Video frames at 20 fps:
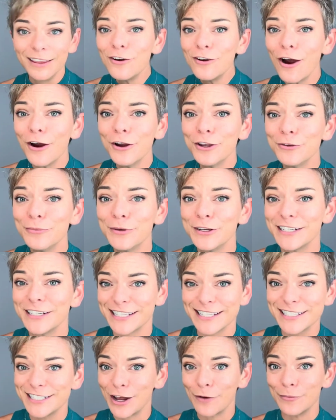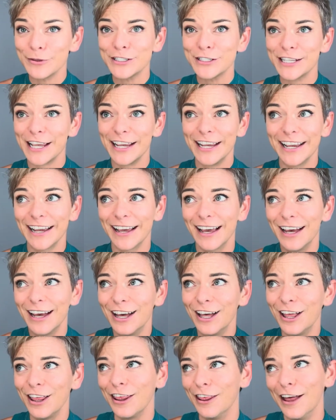argument is as dumb as saying,
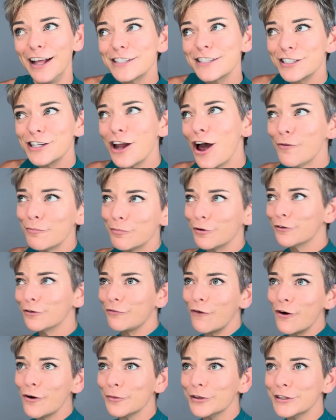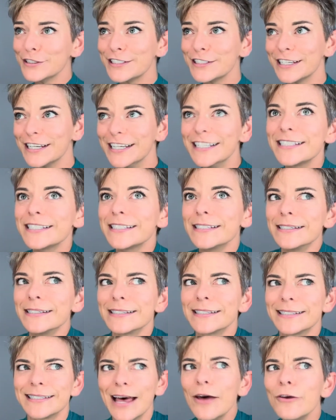that's not performance, it's
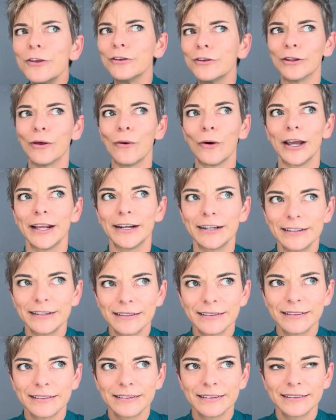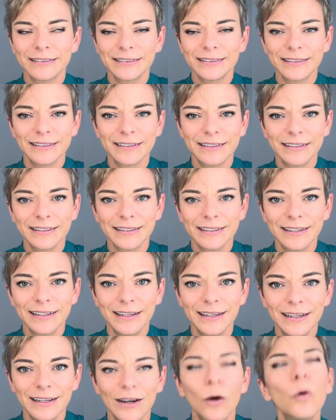celluloid.
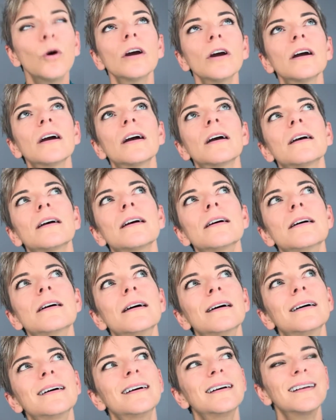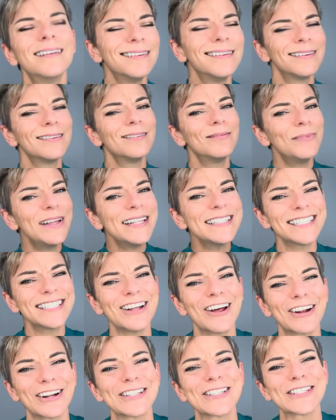Or, that's not
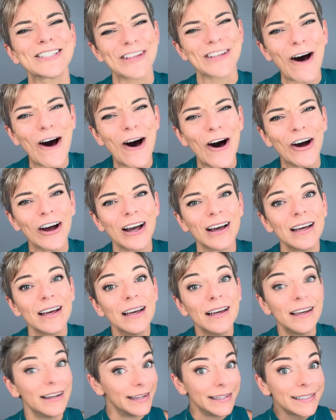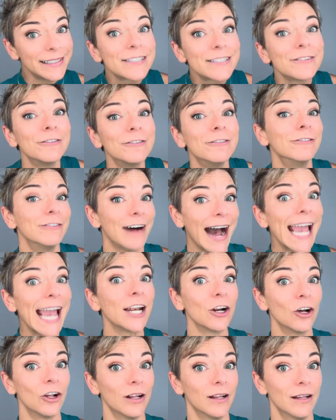a song, it's
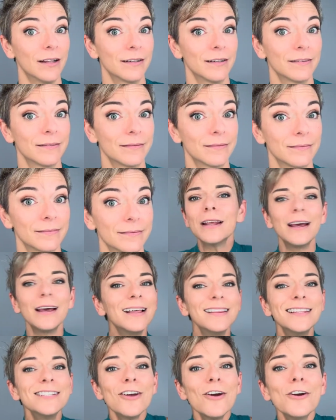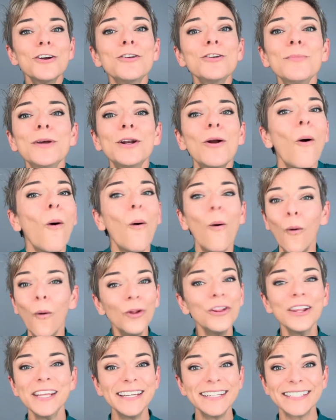vinyl. This argument
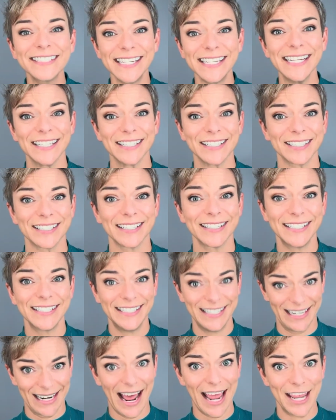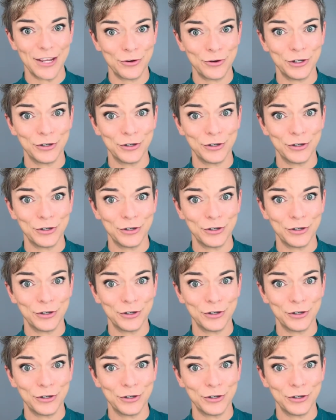only exists to deny union